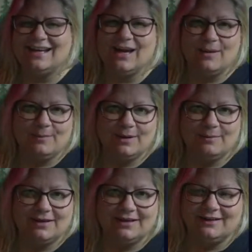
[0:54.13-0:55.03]

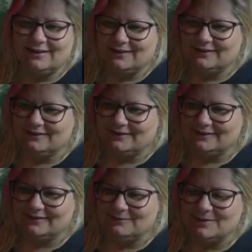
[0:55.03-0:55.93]
Peeping in there.
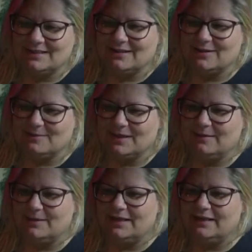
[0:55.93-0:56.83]
What's up,
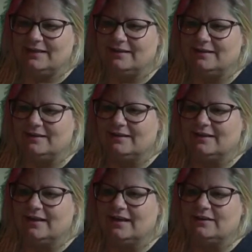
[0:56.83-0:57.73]
Amy?
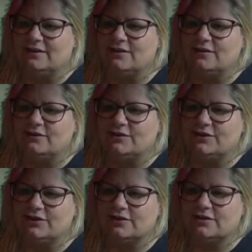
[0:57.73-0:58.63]
Hello,
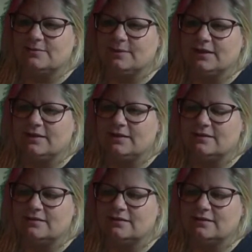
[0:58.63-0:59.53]
Shook
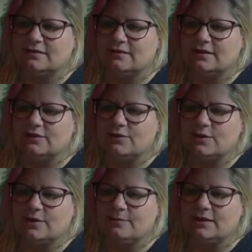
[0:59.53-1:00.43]
Space. Hello,
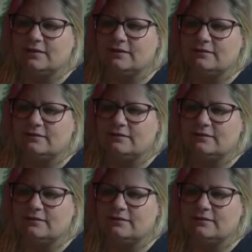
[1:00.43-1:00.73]
Coin Man.